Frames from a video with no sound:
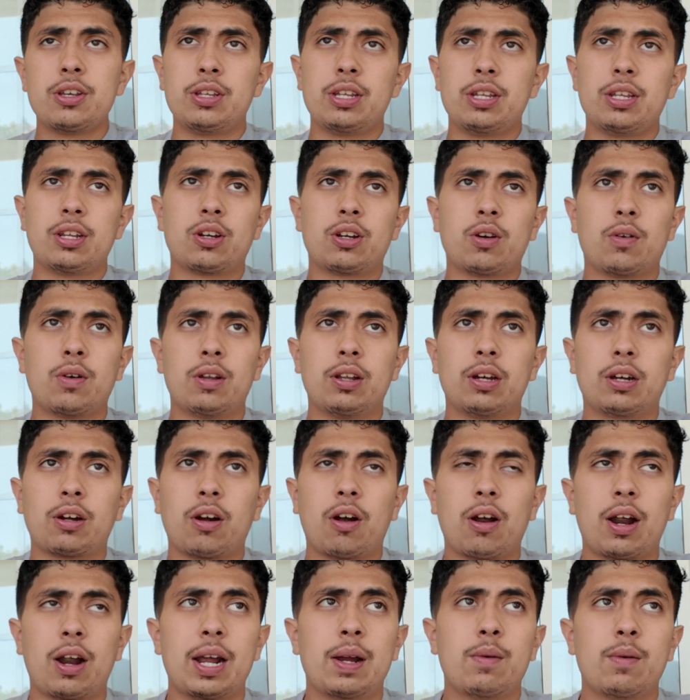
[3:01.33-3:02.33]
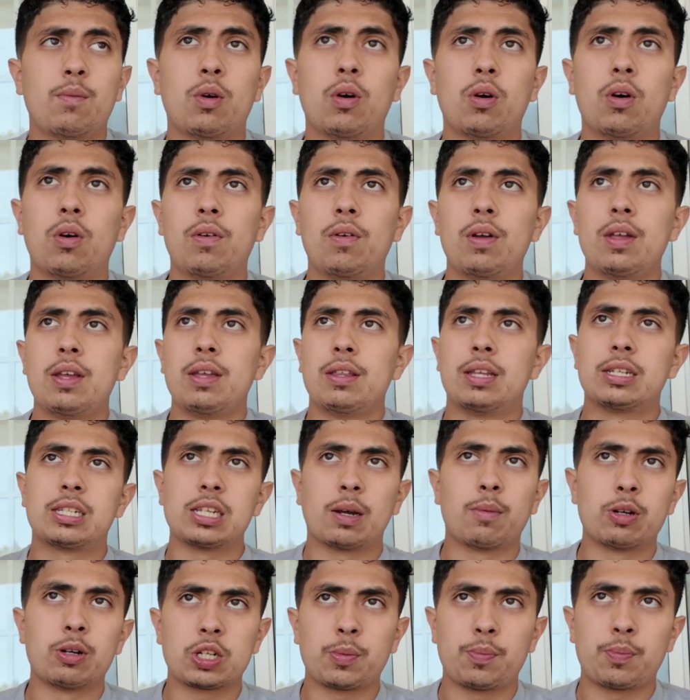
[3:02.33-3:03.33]
you need to go and look, all right, well, this
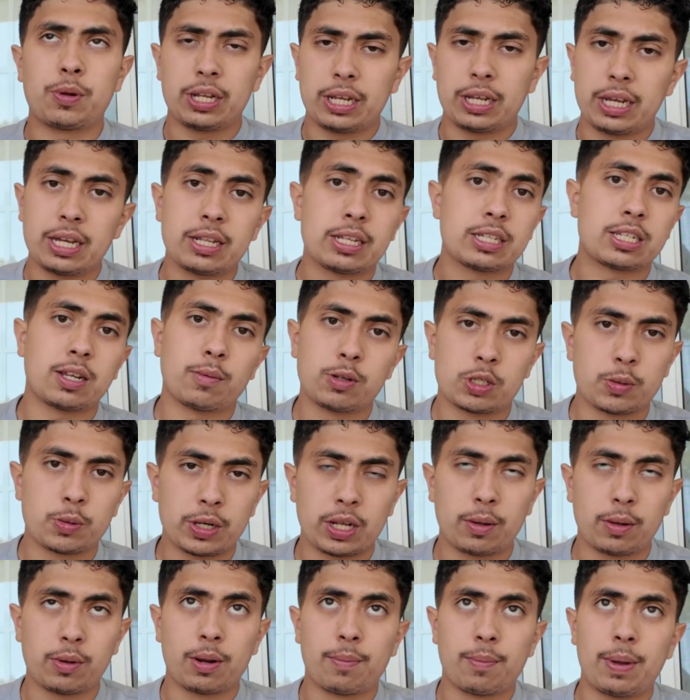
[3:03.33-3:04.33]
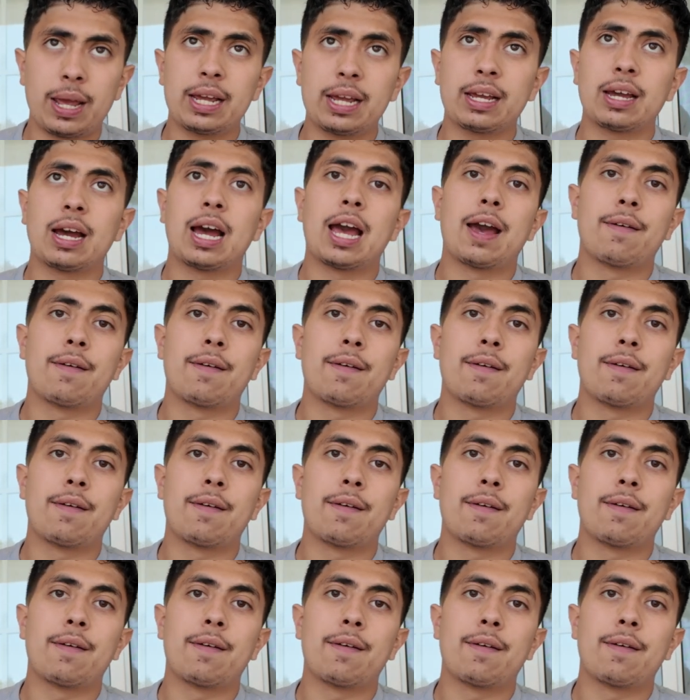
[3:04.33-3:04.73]
is how much I'm putting in, this is how much money I'm gonna make.